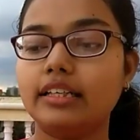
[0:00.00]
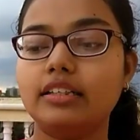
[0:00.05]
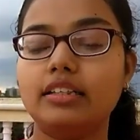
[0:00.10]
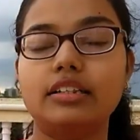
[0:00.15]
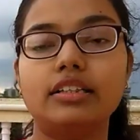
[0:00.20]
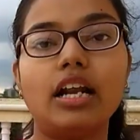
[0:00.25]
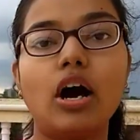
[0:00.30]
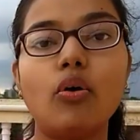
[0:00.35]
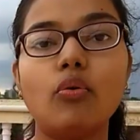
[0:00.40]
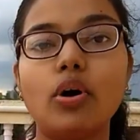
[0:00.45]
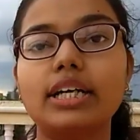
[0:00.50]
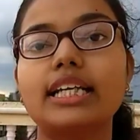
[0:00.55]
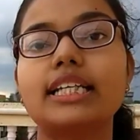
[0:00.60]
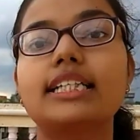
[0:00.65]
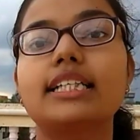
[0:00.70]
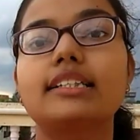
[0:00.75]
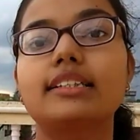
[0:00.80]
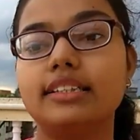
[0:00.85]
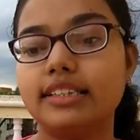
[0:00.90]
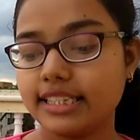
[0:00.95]
now what are
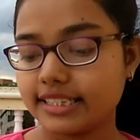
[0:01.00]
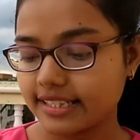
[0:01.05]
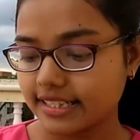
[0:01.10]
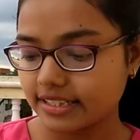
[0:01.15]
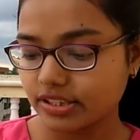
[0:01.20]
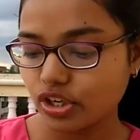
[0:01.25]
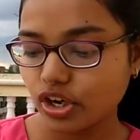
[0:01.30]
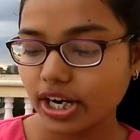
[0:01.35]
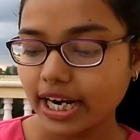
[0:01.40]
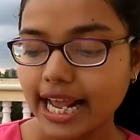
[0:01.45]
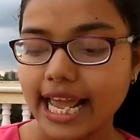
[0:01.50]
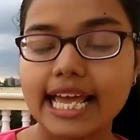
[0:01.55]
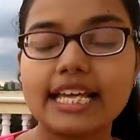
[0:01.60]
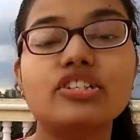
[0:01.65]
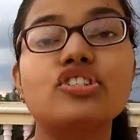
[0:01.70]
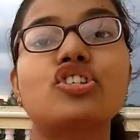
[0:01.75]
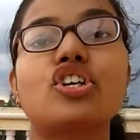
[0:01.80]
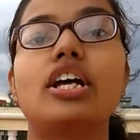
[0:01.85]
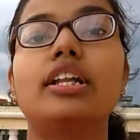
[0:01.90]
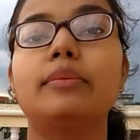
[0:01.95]
the, this is your
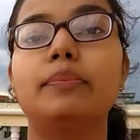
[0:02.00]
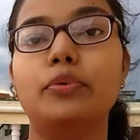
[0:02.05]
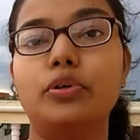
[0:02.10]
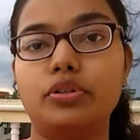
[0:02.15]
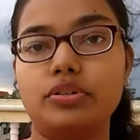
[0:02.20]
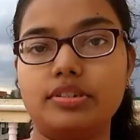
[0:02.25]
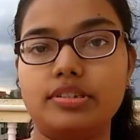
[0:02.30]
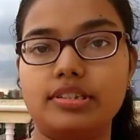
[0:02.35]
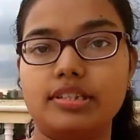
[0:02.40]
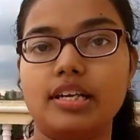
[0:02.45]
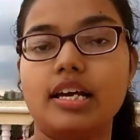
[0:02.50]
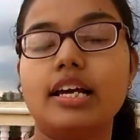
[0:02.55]
SCHUN books.